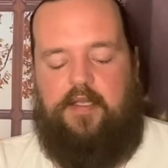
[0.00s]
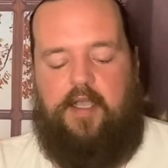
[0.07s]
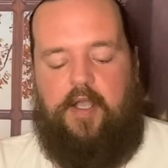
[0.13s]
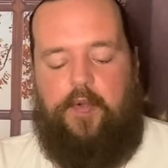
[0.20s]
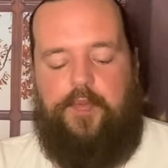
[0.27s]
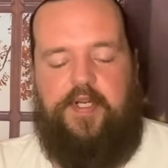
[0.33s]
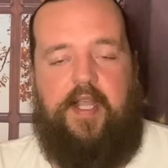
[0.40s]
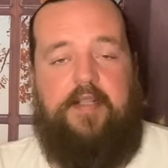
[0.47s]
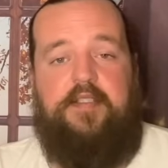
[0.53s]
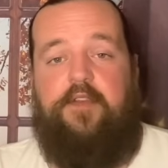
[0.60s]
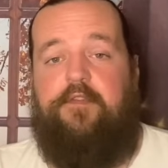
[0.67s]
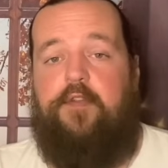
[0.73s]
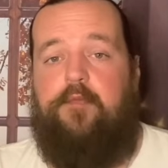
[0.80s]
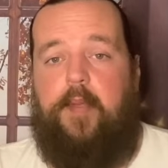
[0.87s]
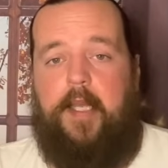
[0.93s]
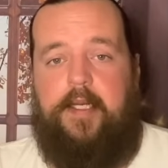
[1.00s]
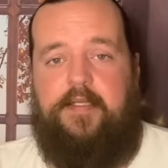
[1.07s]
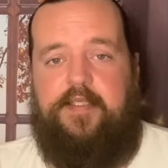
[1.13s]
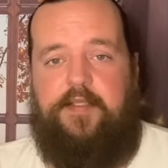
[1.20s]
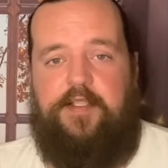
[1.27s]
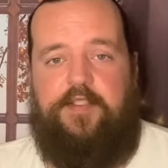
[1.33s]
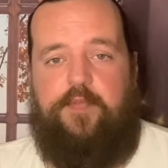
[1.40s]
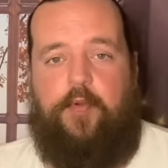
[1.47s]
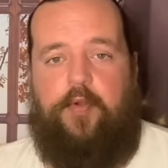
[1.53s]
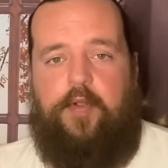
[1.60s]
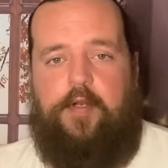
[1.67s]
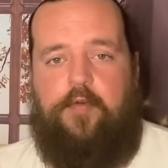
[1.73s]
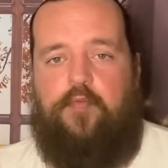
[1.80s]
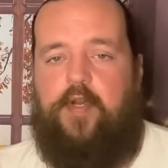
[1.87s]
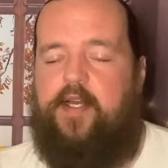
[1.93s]
Oh, and yes, if you've made it to this point
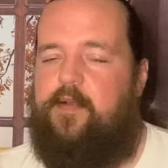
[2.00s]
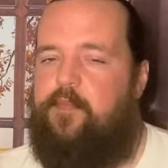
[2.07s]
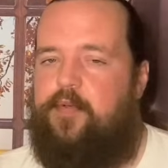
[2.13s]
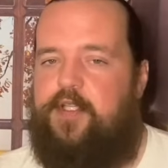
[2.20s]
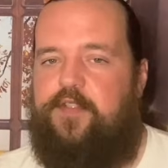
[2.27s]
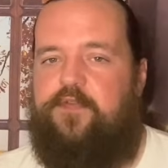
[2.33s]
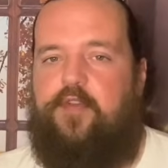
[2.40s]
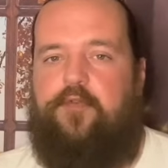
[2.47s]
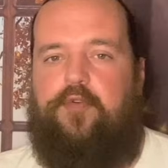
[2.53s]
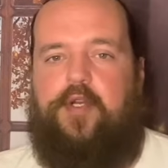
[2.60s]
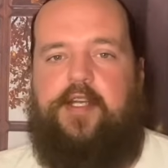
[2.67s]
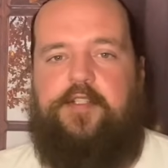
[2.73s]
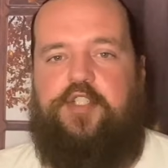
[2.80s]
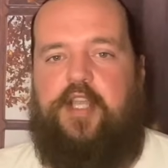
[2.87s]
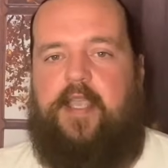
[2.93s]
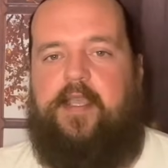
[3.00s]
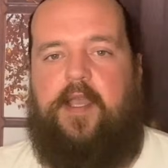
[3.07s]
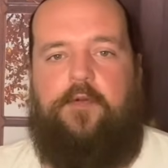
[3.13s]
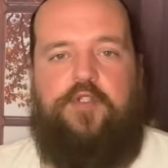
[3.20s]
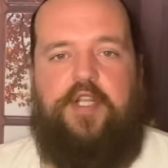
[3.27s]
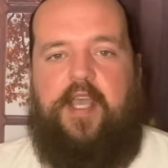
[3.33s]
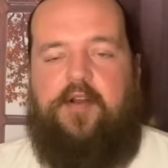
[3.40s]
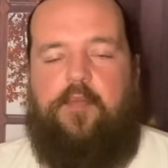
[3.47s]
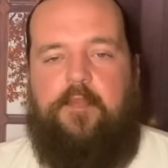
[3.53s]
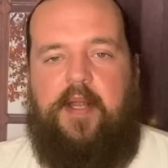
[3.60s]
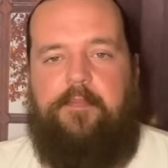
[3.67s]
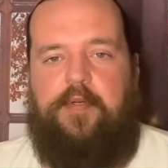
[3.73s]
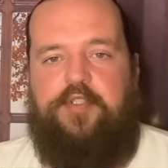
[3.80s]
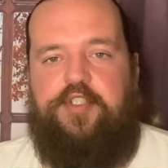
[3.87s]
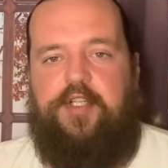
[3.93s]
in the reading, please feel free to check out channel
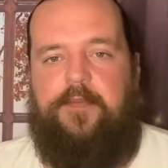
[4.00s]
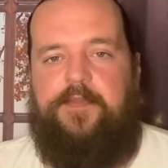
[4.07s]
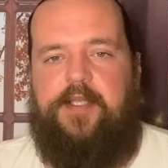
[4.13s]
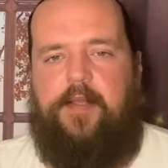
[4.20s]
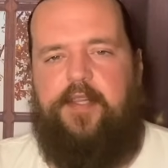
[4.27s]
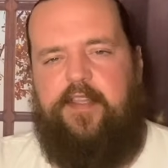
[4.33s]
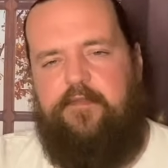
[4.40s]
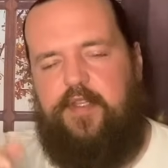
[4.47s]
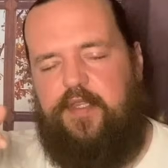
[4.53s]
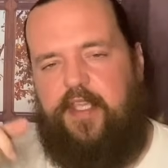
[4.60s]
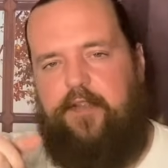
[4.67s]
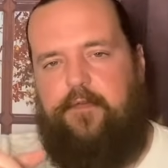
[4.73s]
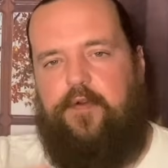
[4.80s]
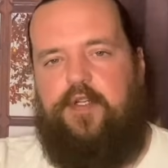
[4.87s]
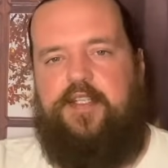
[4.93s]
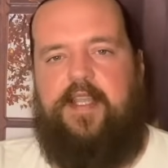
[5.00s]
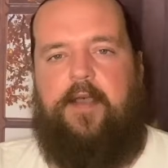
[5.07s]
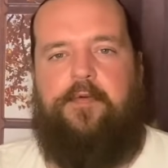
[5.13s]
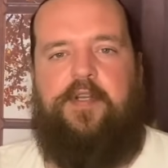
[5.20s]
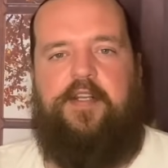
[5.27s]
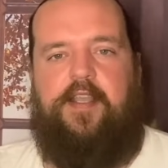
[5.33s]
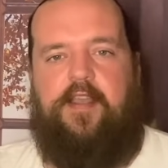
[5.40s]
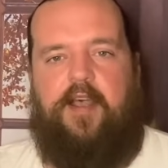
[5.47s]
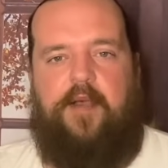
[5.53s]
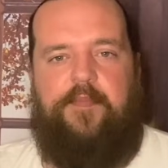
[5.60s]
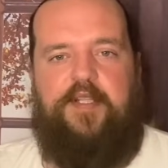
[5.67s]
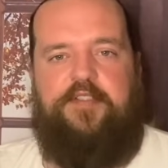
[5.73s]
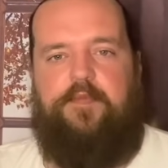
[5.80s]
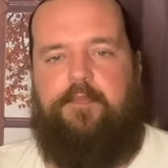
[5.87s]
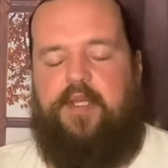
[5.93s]
memberships. I'll leave a link for it down in the
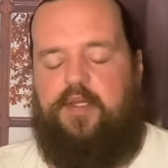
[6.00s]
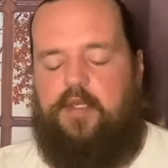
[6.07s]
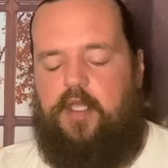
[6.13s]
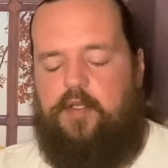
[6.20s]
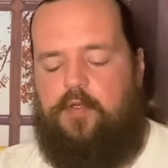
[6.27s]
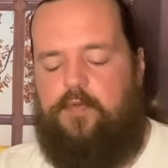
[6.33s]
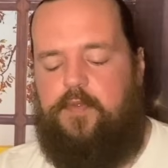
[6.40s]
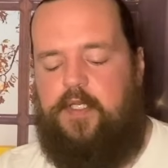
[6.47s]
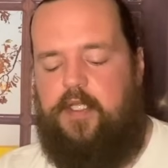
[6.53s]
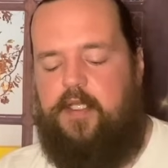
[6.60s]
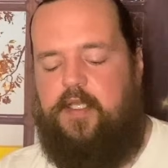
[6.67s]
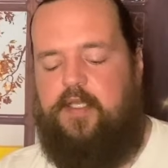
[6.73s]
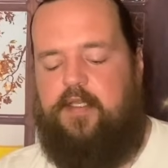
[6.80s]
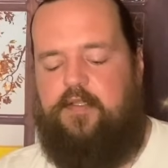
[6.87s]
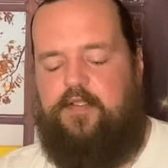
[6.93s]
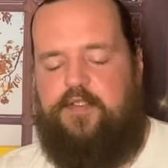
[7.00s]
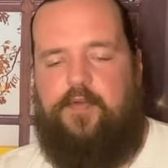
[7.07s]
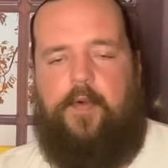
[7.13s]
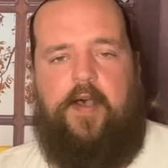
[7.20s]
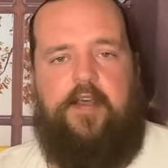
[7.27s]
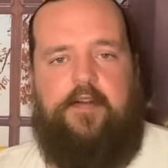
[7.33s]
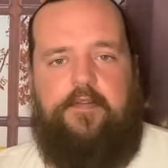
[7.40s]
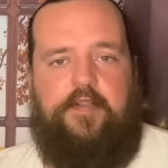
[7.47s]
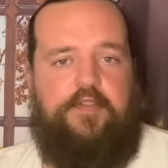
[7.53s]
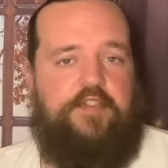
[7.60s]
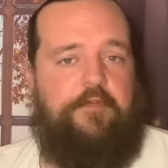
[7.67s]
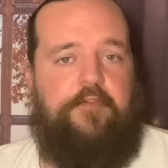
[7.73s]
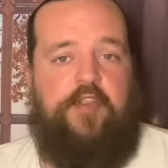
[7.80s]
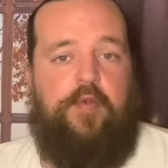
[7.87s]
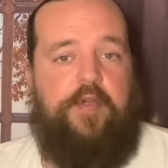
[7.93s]
comments below. There's
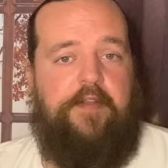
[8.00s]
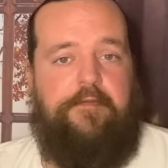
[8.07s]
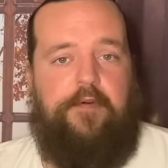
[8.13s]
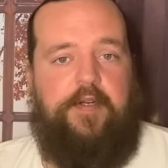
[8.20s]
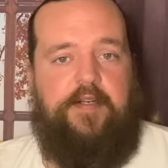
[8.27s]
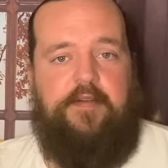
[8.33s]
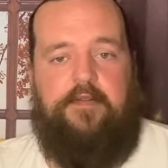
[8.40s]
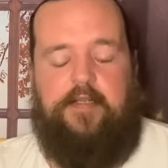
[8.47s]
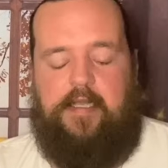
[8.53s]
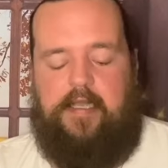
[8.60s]
a few different